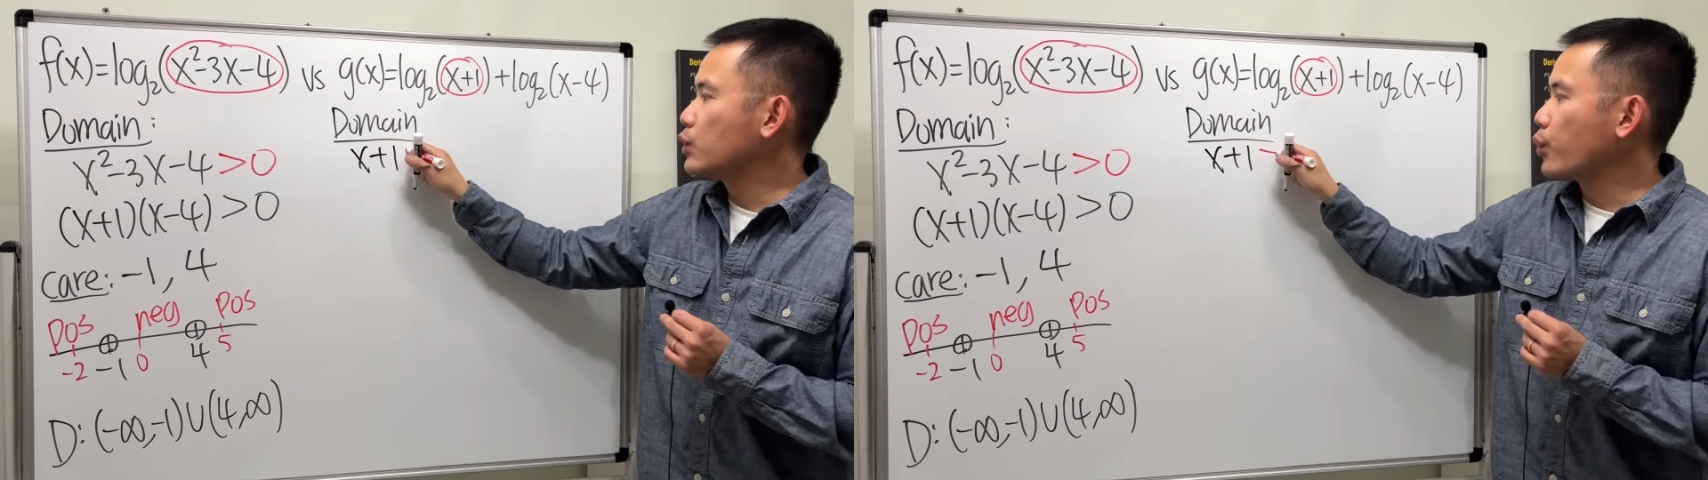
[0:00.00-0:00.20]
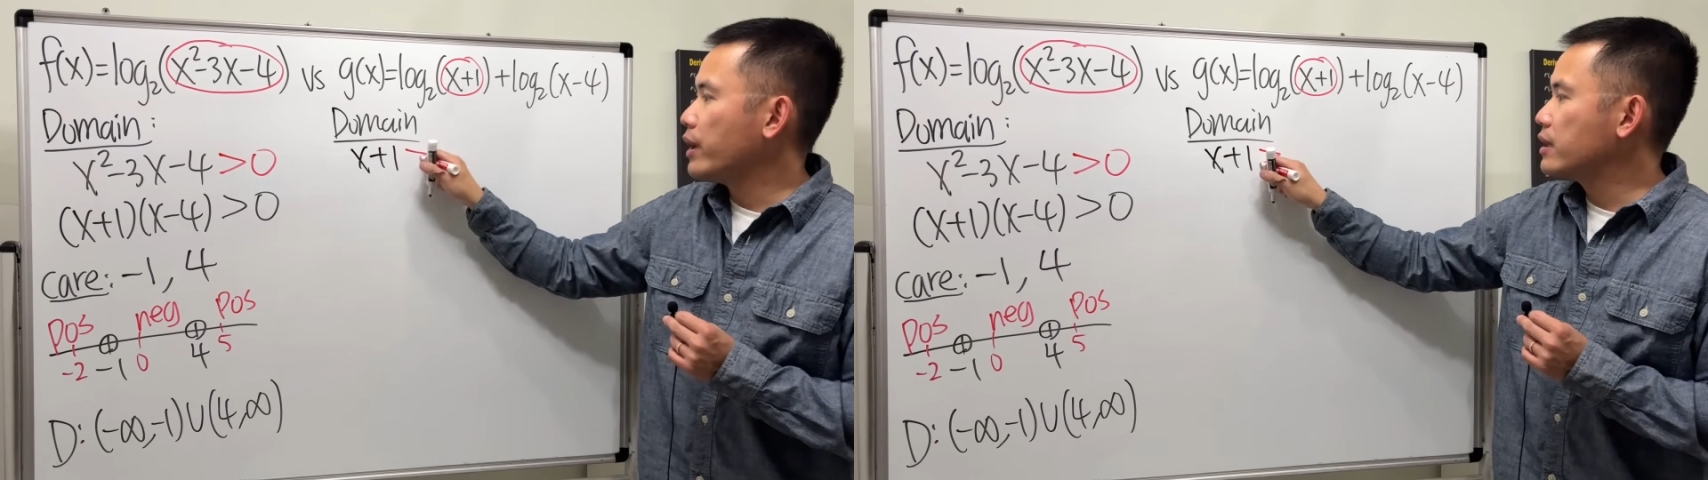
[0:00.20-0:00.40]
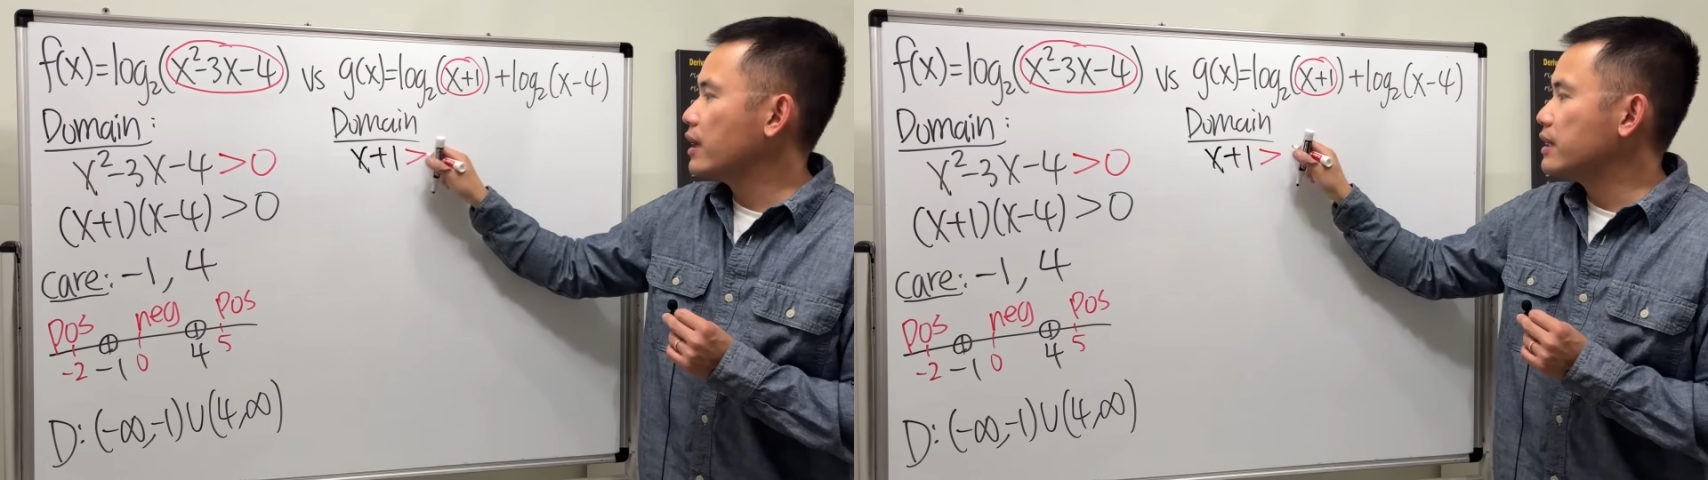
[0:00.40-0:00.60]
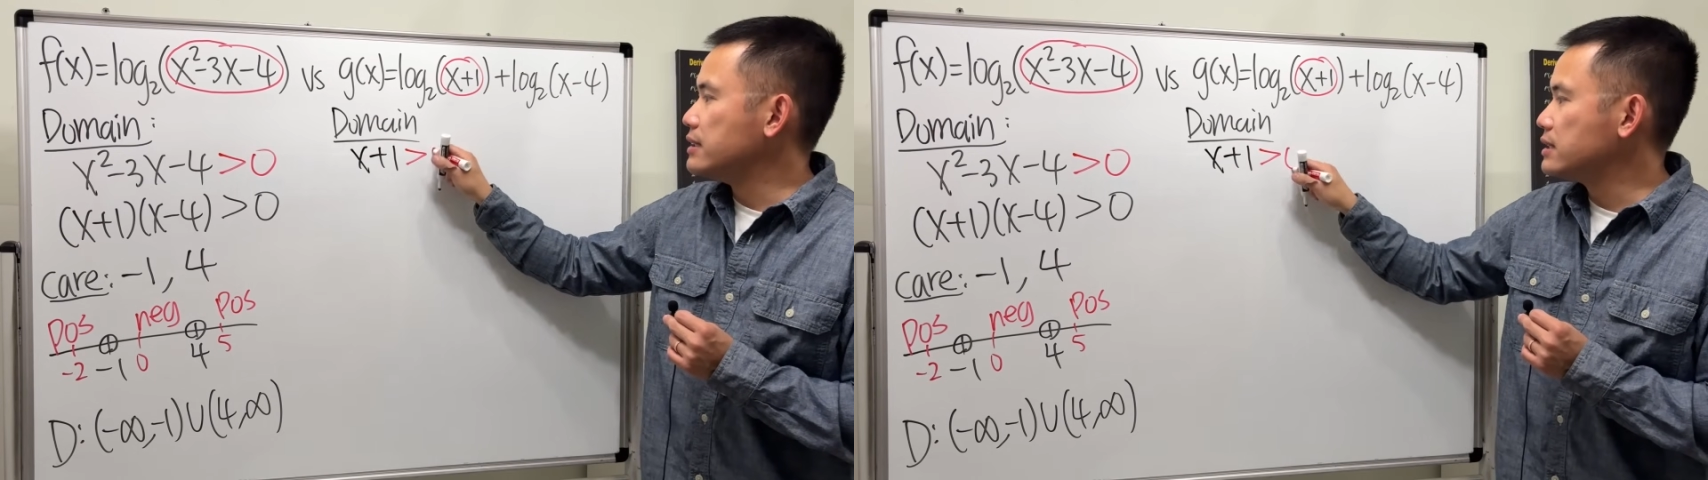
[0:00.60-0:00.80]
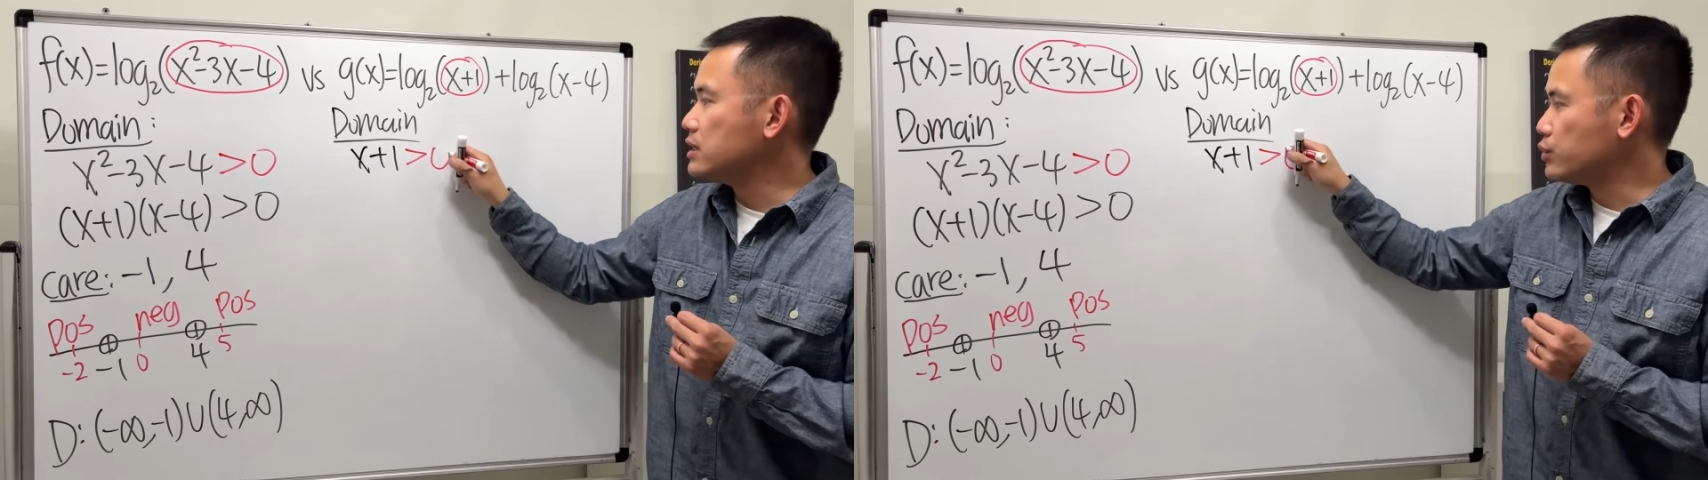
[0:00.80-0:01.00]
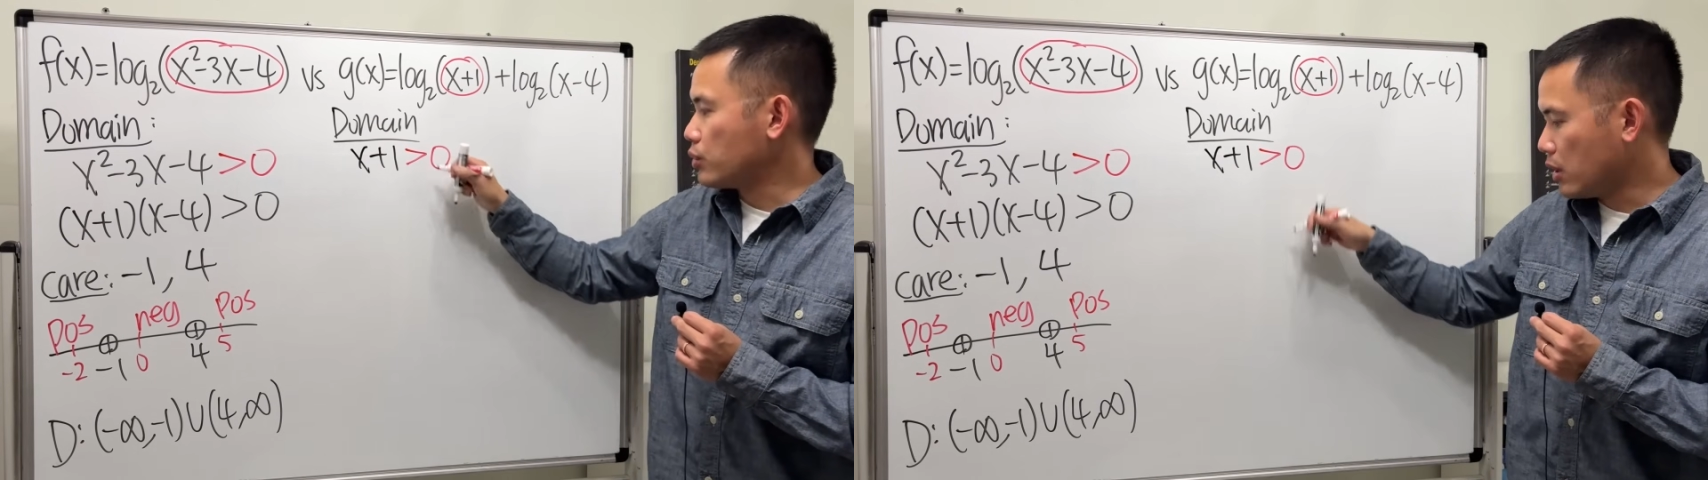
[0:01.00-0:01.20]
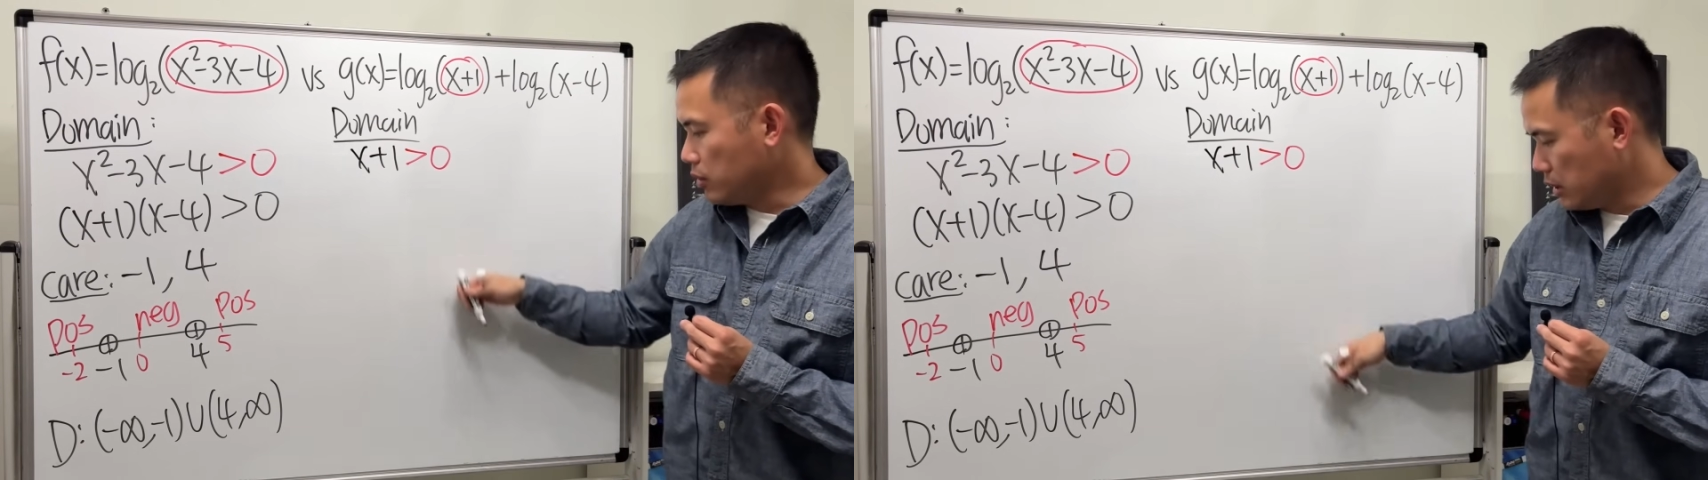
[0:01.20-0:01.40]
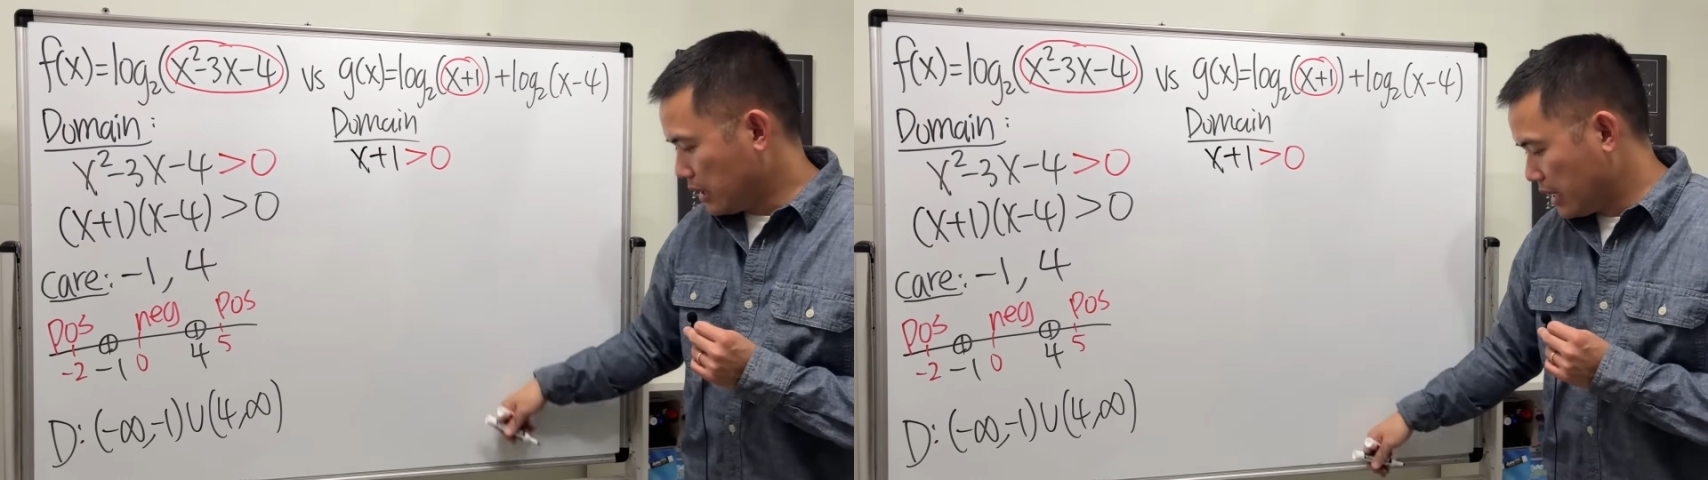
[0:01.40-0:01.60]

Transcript: greater than 0.